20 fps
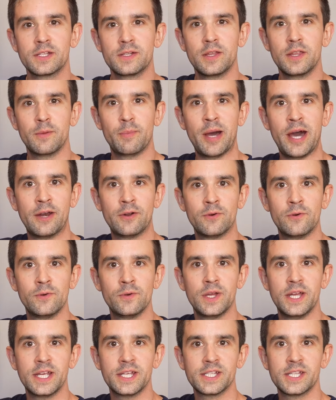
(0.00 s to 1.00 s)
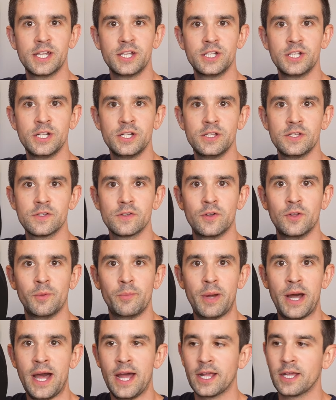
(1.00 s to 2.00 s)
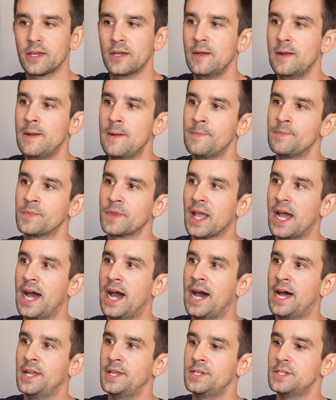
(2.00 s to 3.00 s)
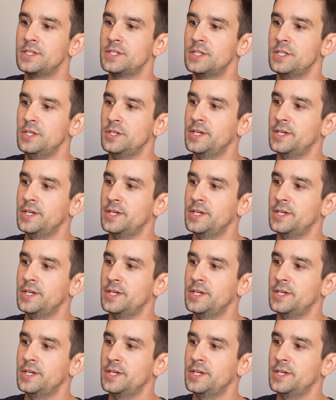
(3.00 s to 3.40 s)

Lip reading: the paddle extensions on the back, and you